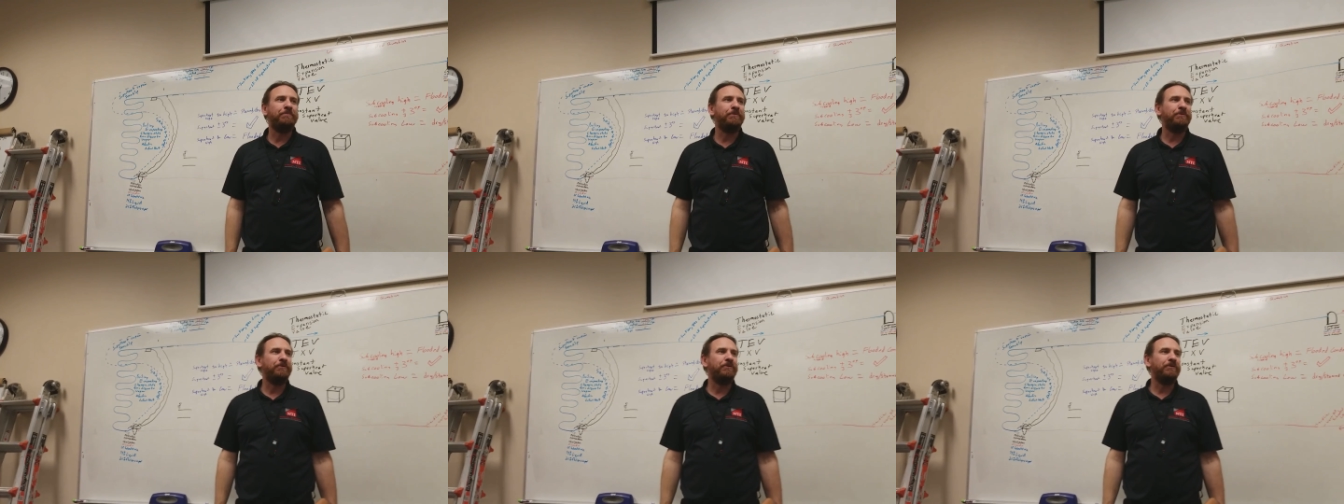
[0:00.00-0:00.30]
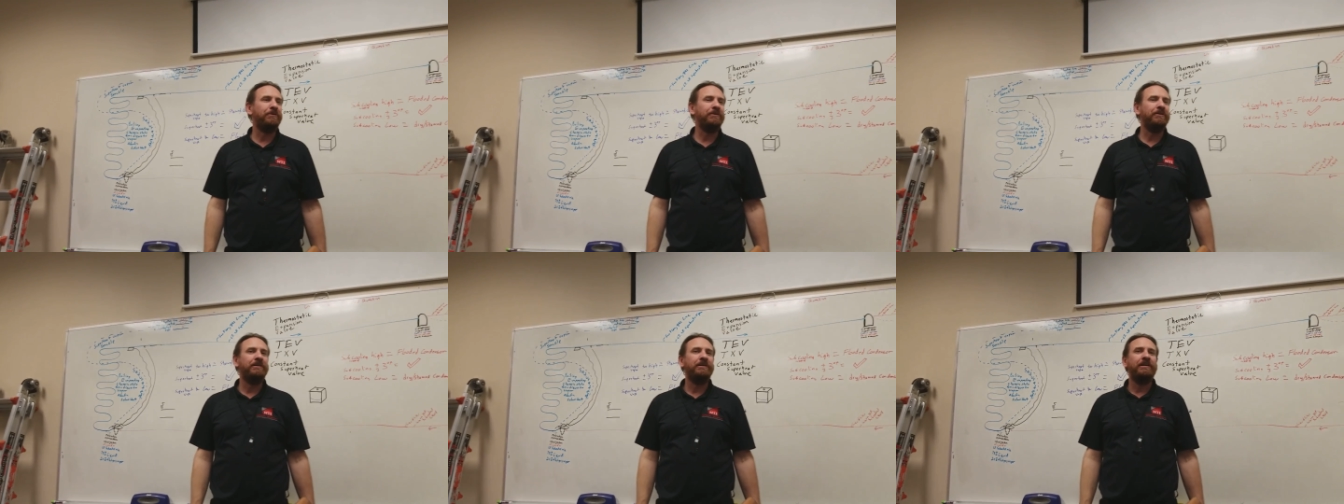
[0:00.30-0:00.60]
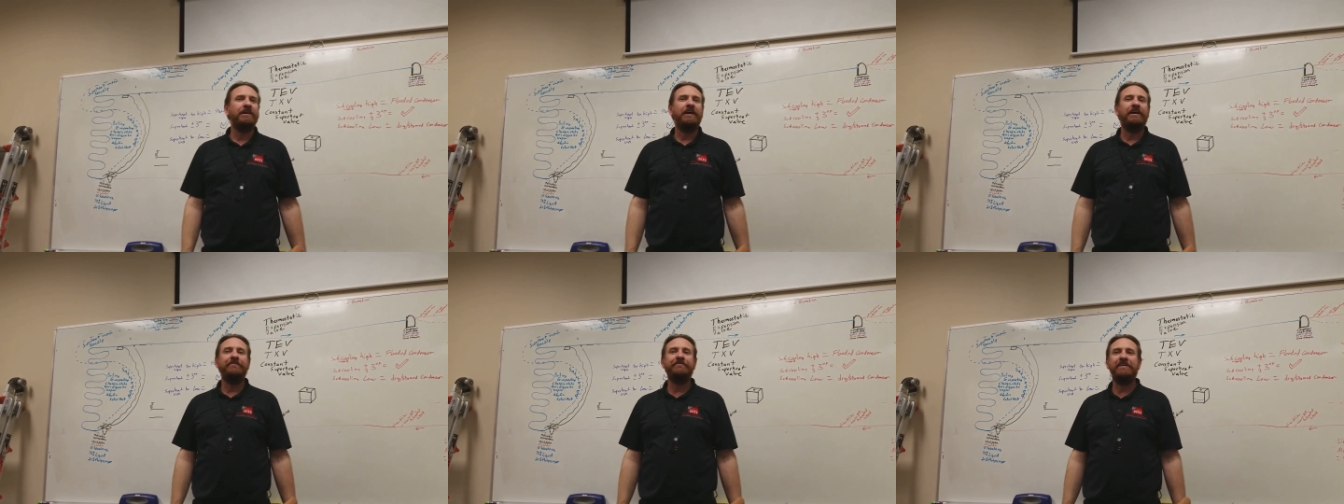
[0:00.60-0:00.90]
pull
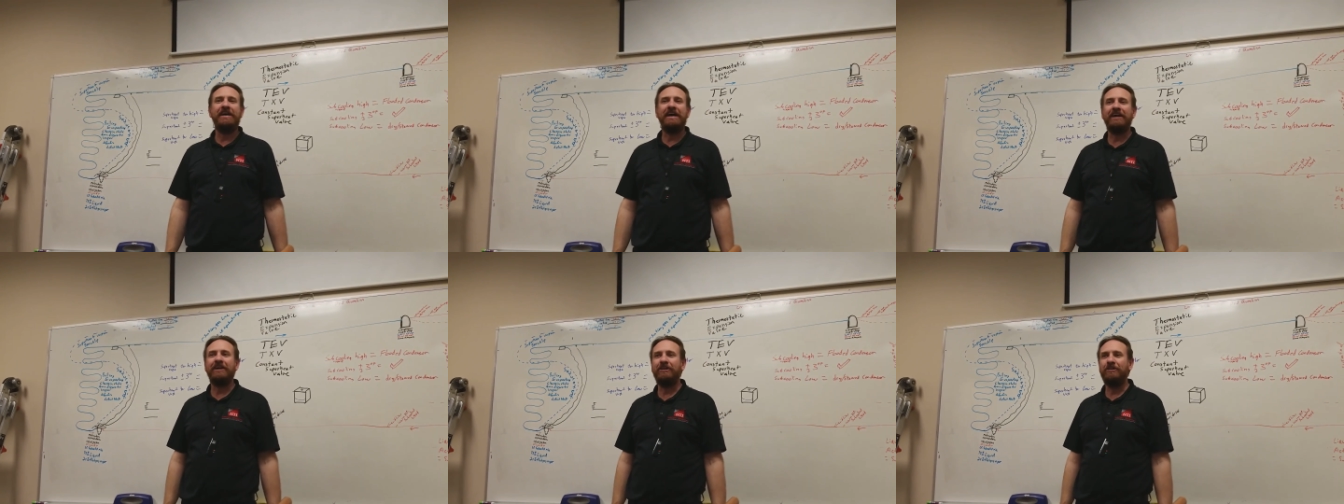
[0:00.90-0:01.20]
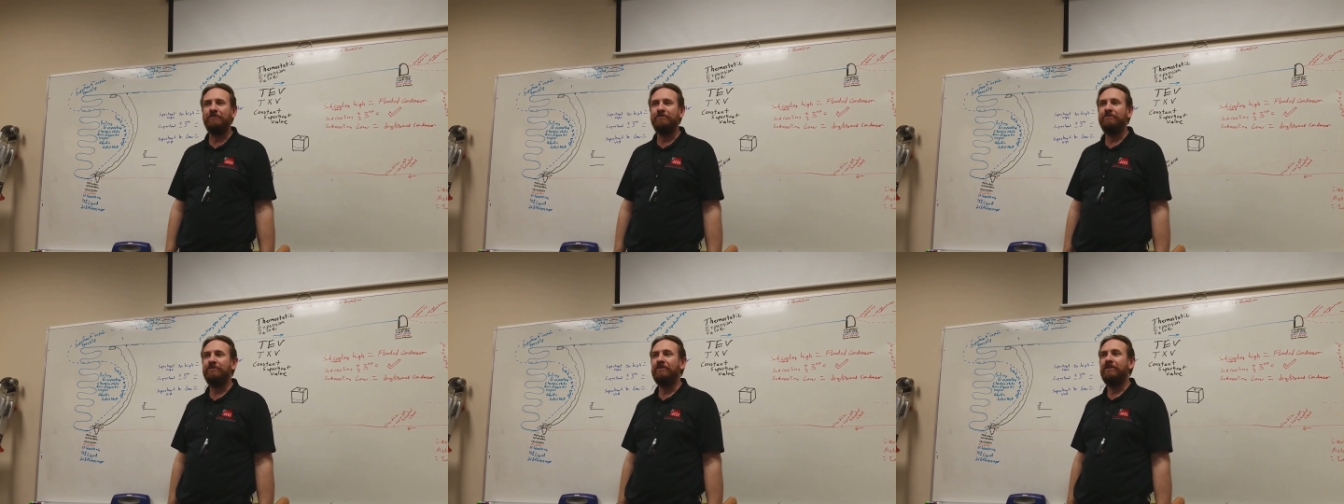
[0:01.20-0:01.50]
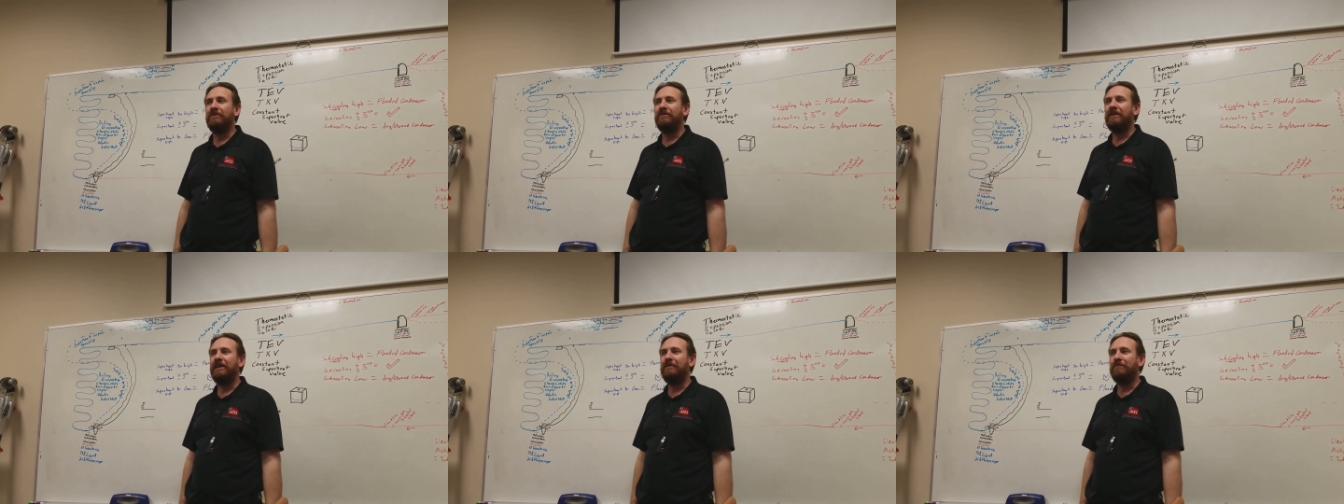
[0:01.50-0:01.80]
a vacuum
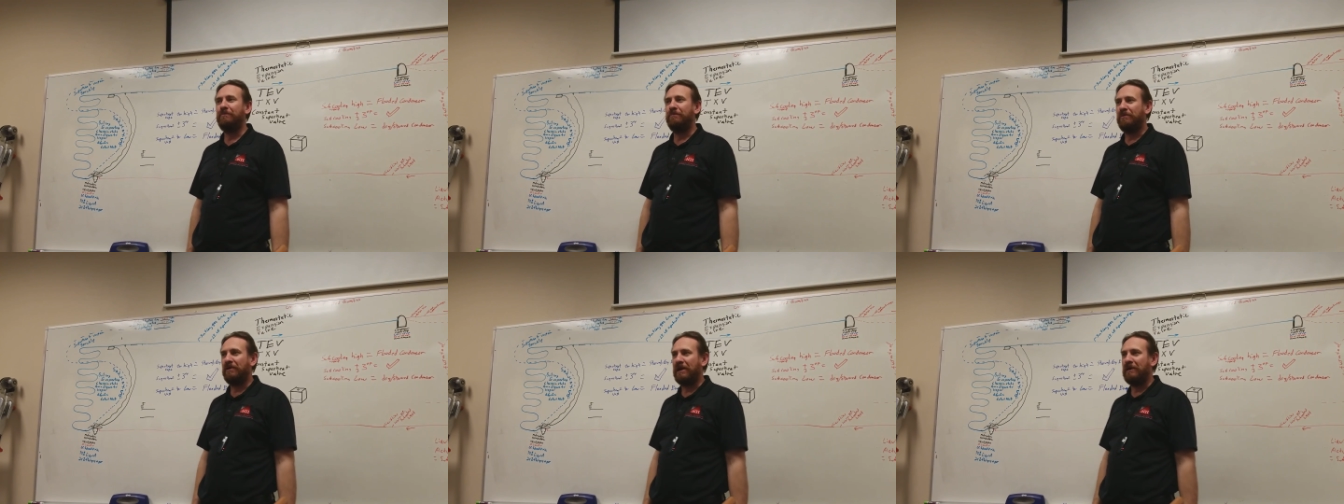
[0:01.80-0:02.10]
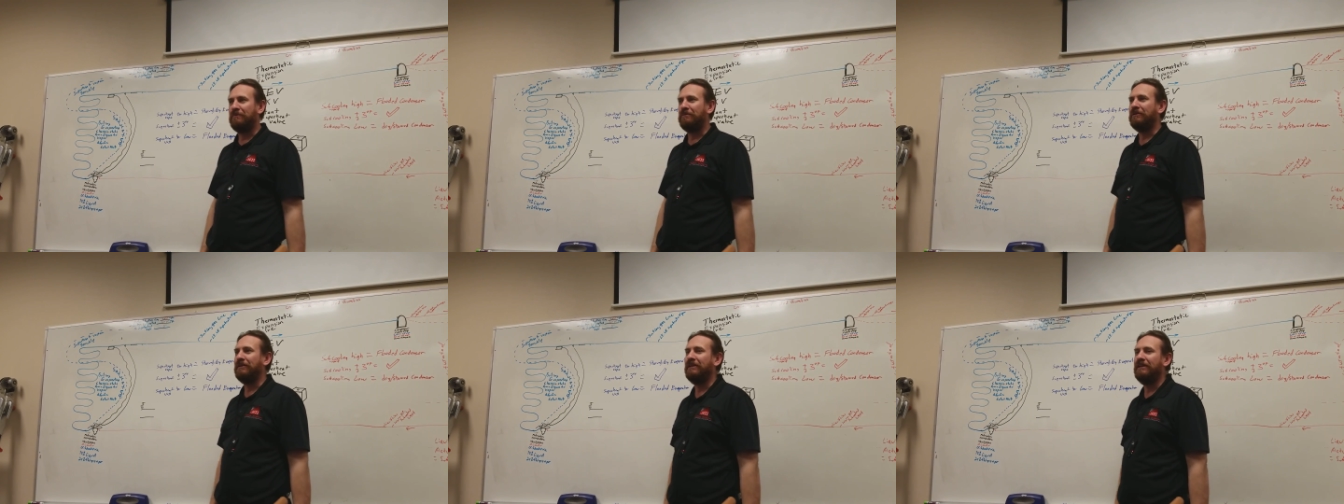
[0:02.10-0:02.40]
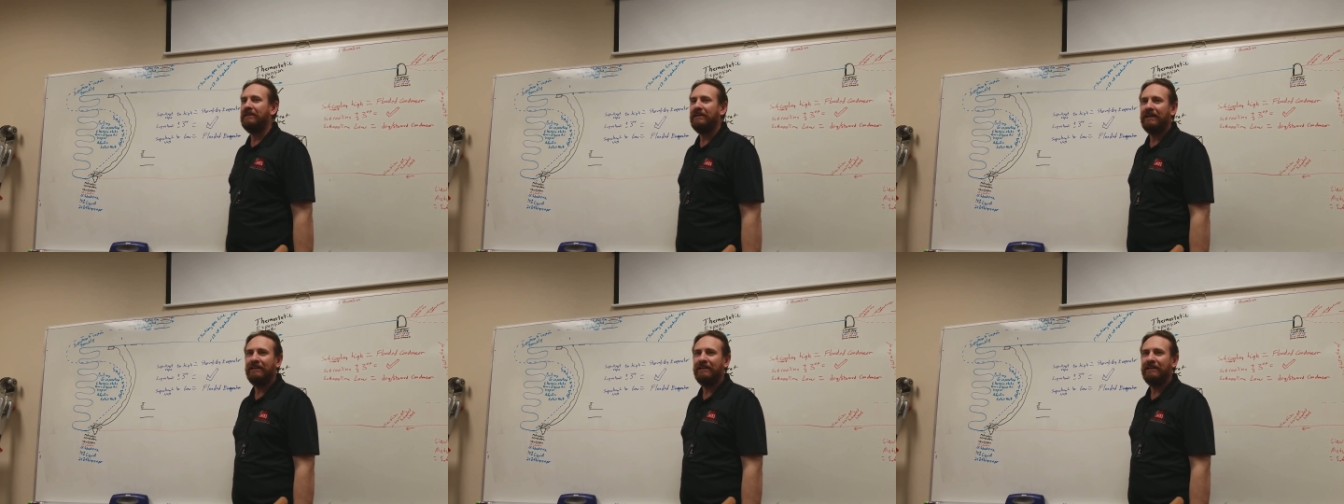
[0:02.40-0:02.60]
improperly